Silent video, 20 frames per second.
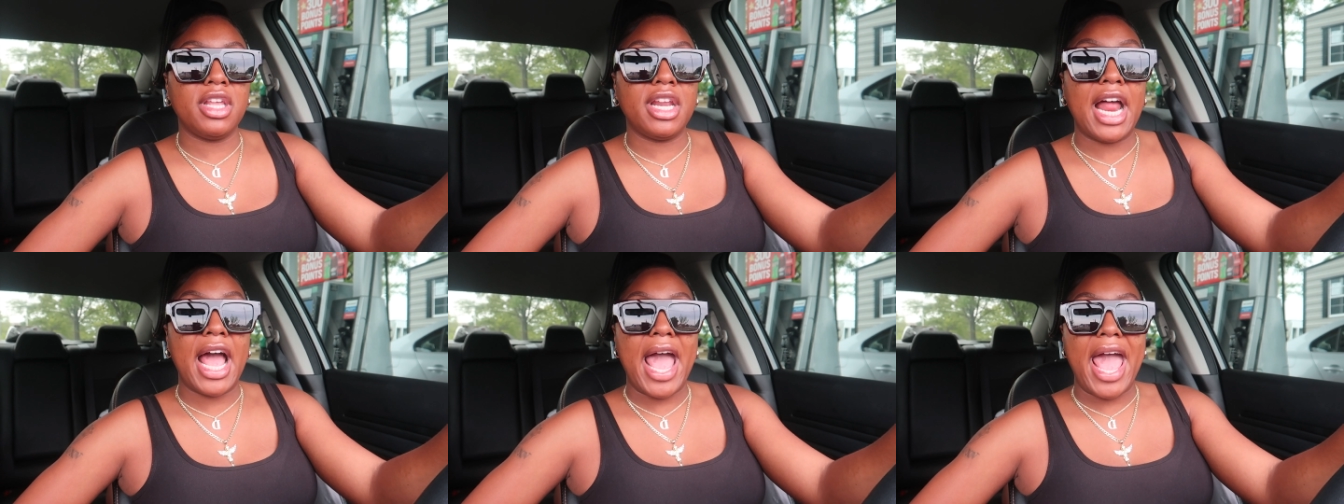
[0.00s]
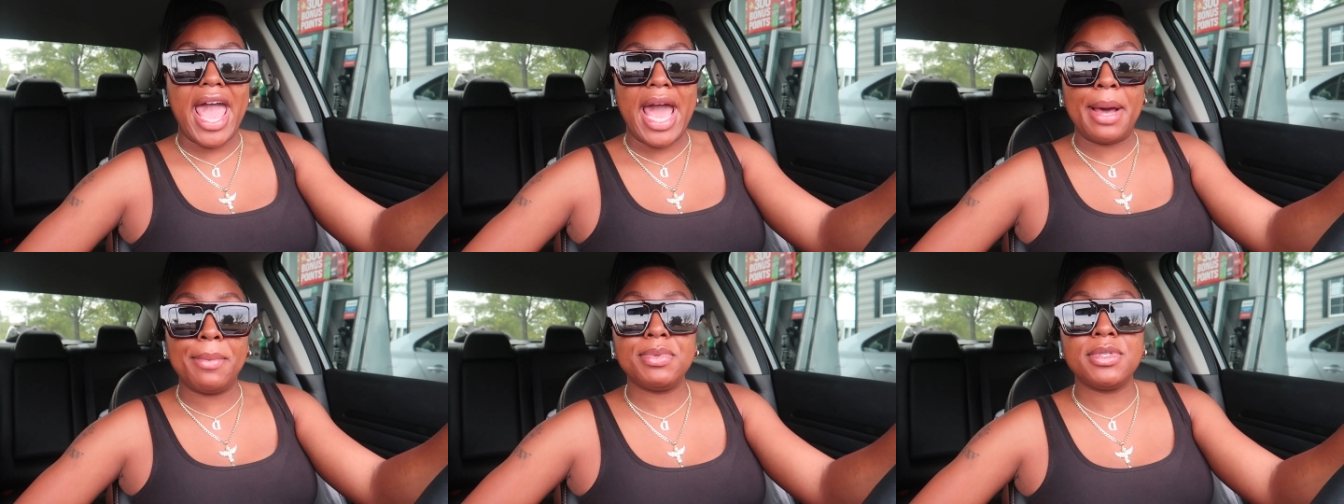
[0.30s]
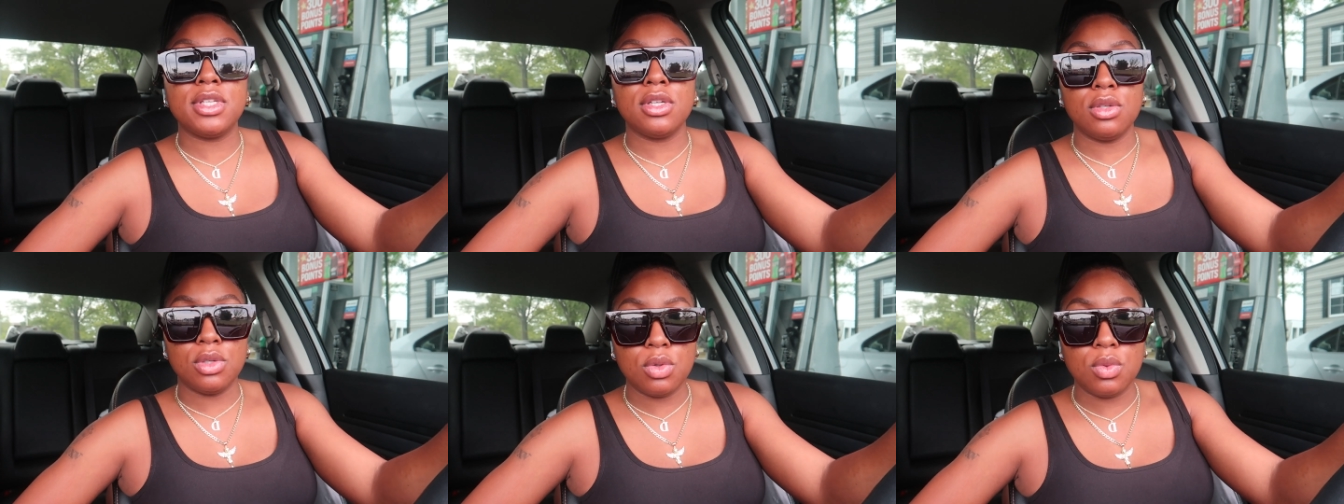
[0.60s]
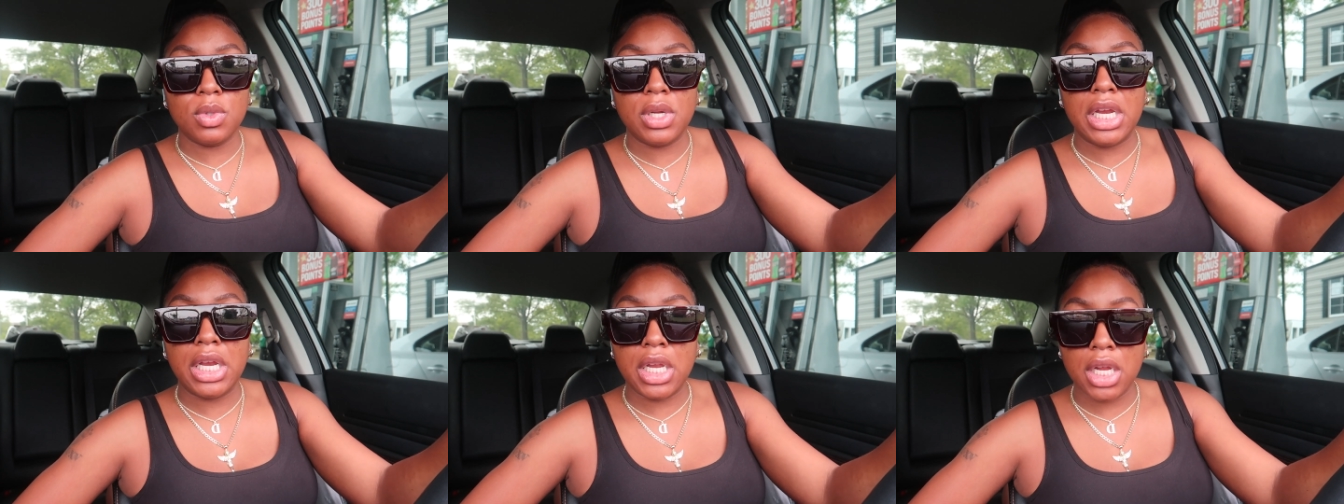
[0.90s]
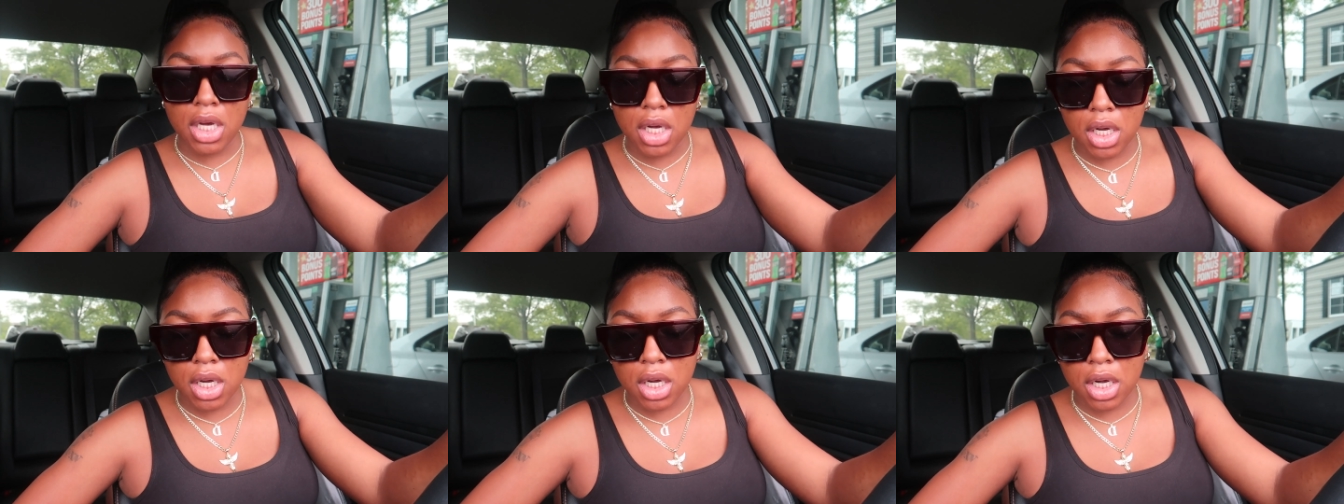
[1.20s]
that i absolutely
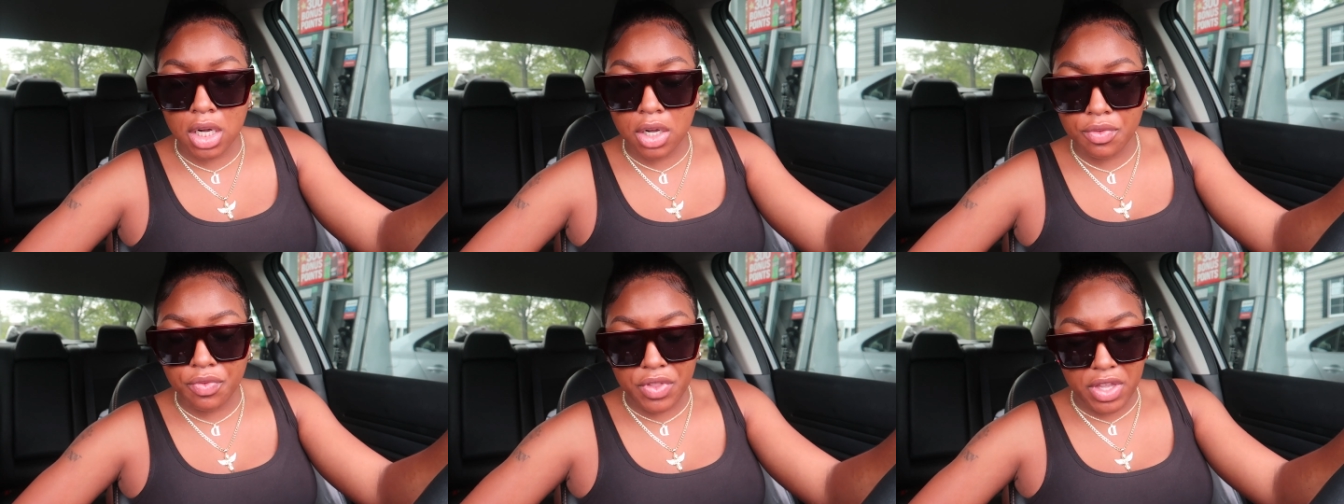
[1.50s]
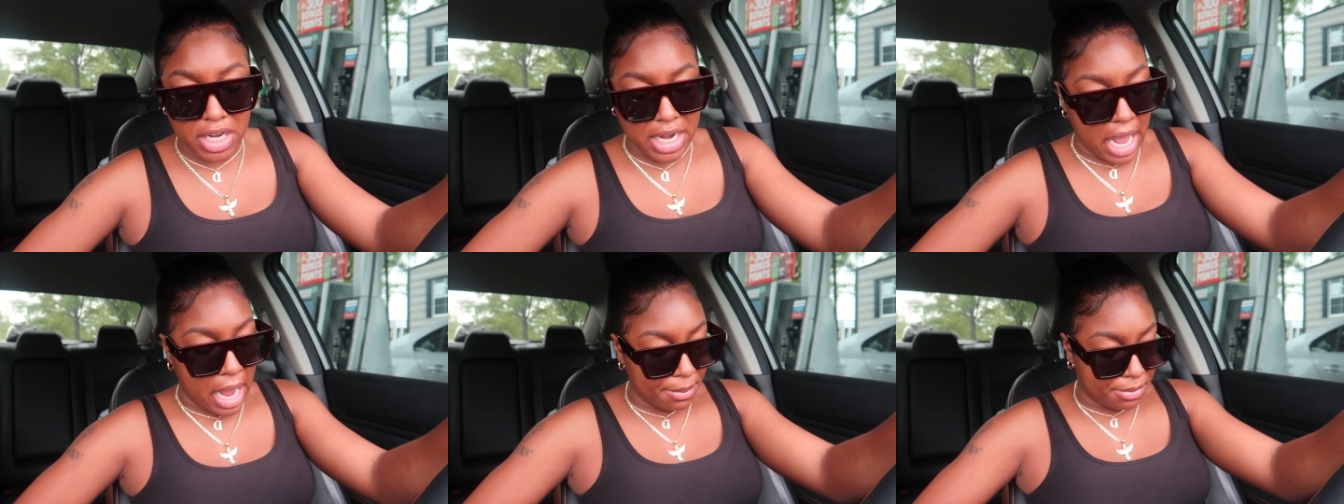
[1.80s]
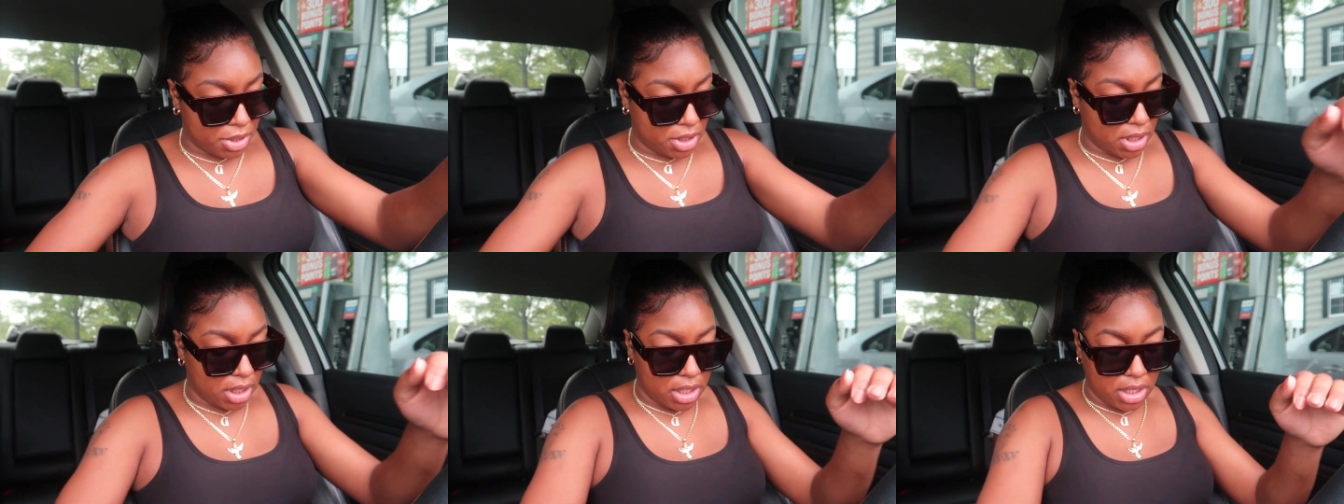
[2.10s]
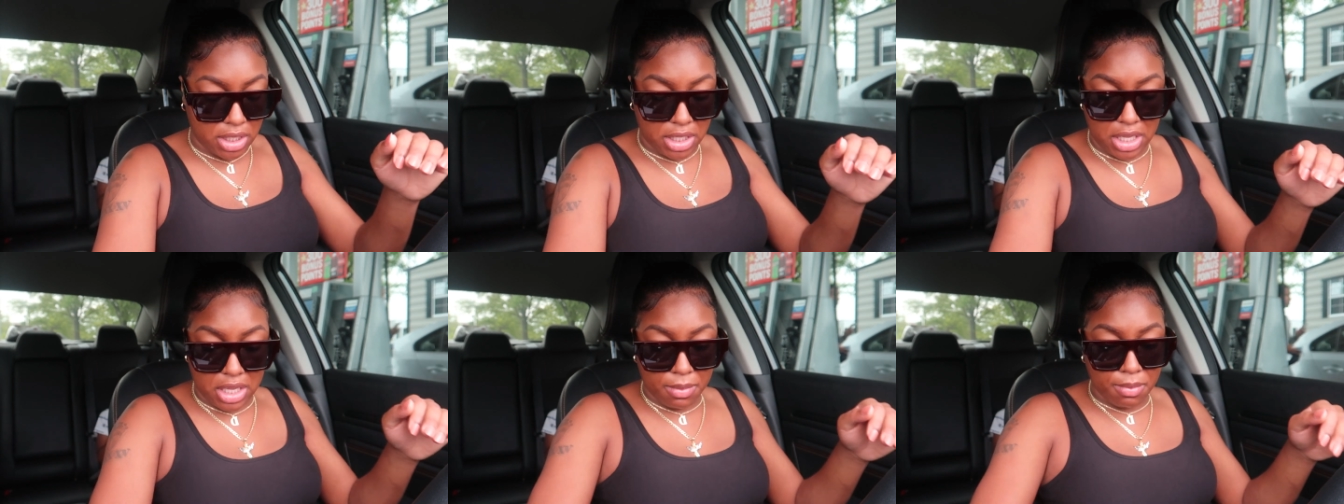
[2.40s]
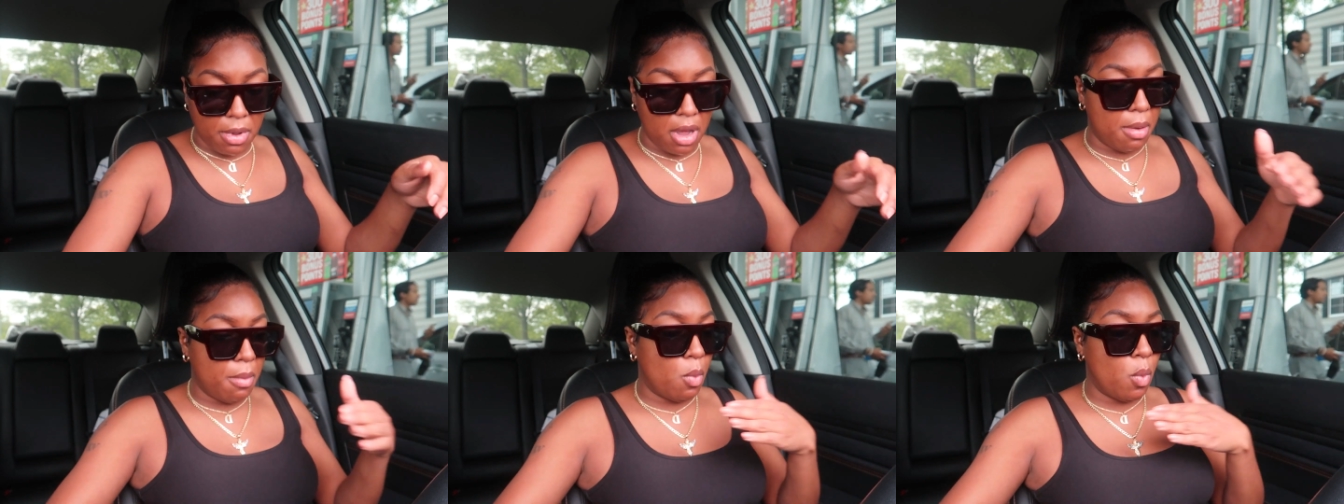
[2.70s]
love then i'm just gonna keep
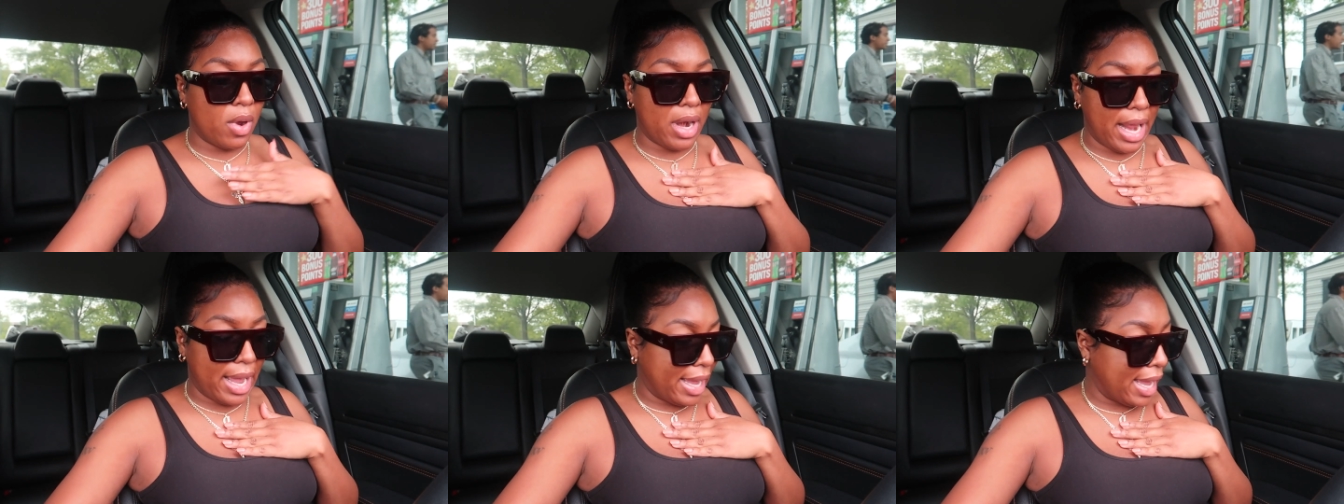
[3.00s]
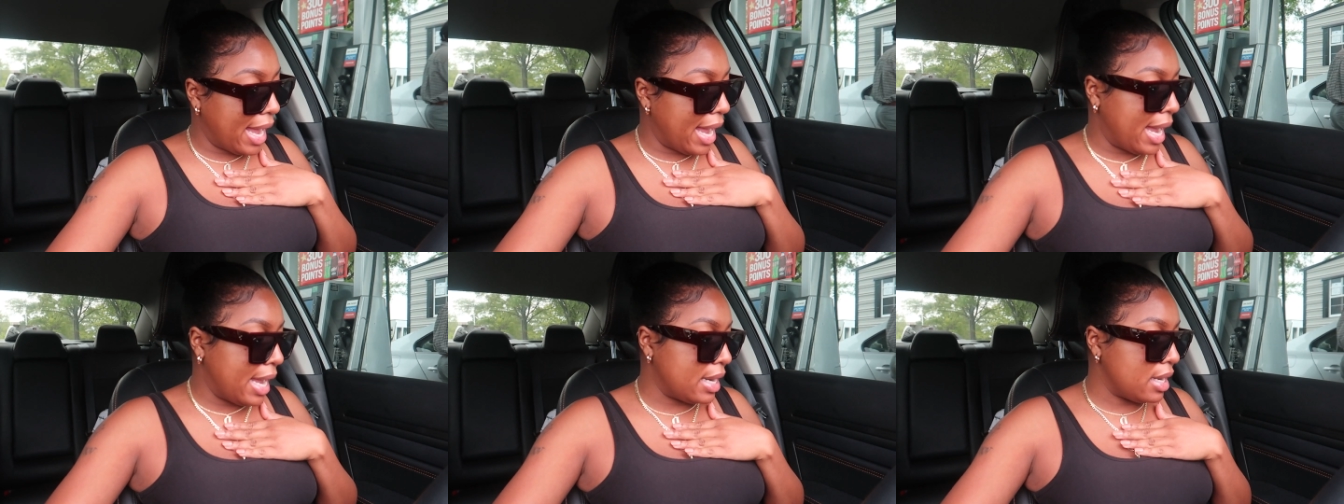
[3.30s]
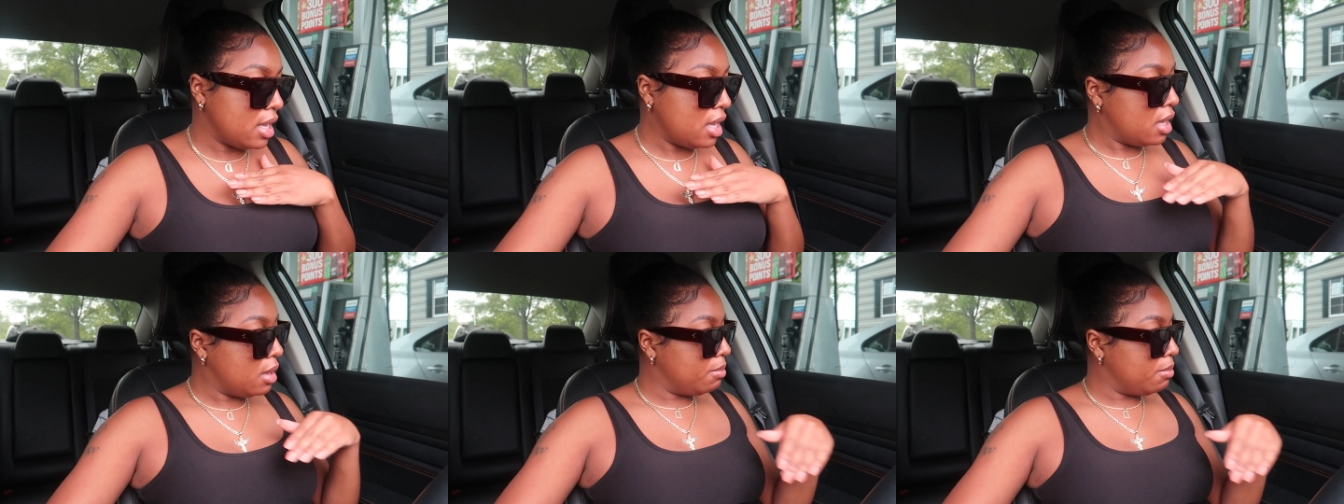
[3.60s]
what i got